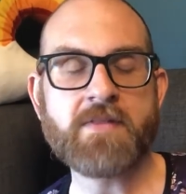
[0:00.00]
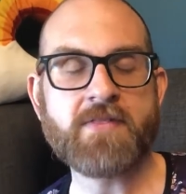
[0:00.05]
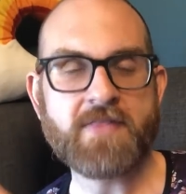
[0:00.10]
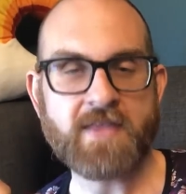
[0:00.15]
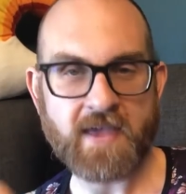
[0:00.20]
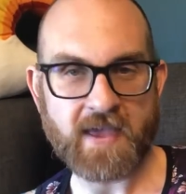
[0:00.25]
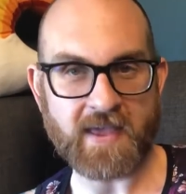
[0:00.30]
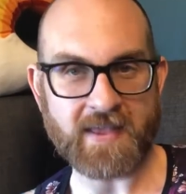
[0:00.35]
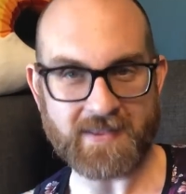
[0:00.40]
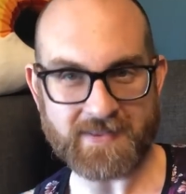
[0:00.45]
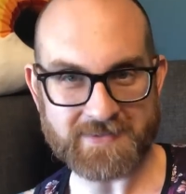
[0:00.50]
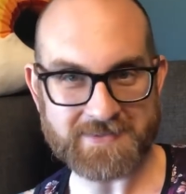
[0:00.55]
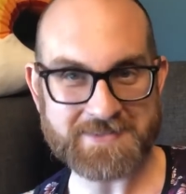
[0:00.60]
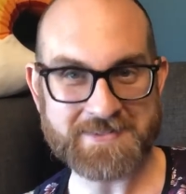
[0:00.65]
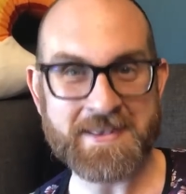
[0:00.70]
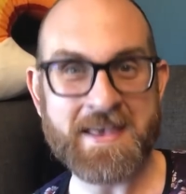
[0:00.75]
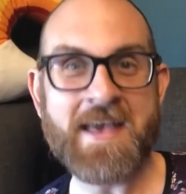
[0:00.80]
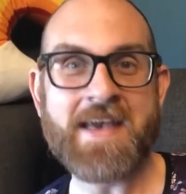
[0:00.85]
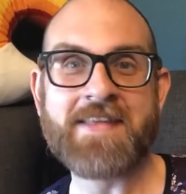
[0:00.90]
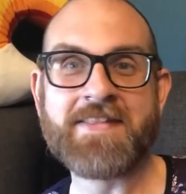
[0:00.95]

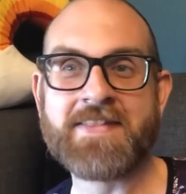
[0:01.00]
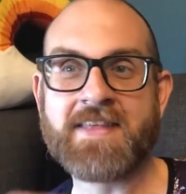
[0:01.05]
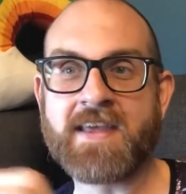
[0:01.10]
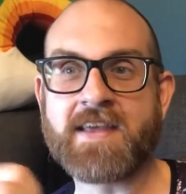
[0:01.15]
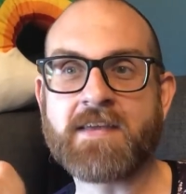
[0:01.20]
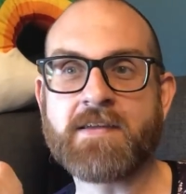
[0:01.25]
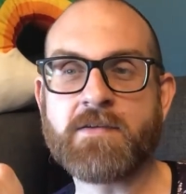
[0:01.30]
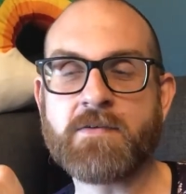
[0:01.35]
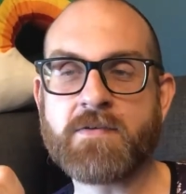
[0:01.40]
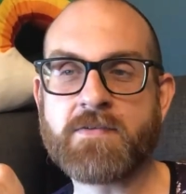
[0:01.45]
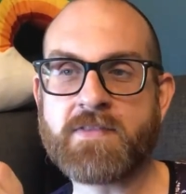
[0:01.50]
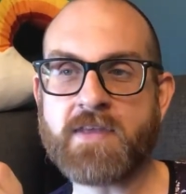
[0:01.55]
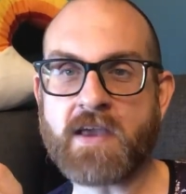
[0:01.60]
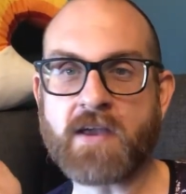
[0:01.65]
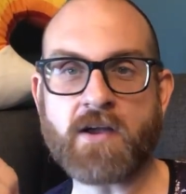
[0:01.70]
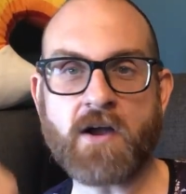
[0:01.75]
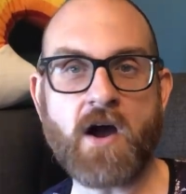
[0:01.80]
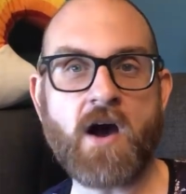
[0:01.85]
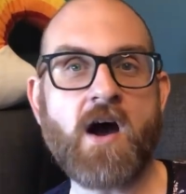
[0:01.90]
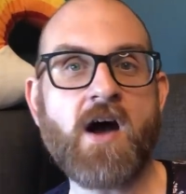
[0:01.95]
things that
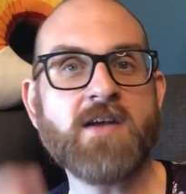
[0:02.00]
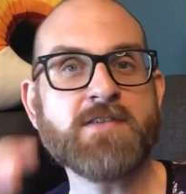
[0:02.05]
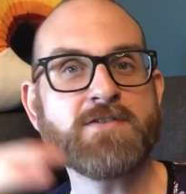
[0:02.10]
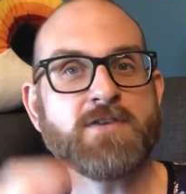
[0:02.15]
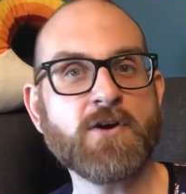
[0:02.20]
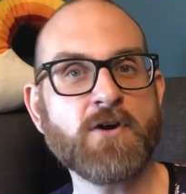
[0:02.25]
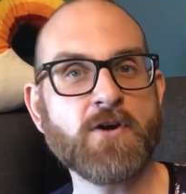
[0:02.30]
that cause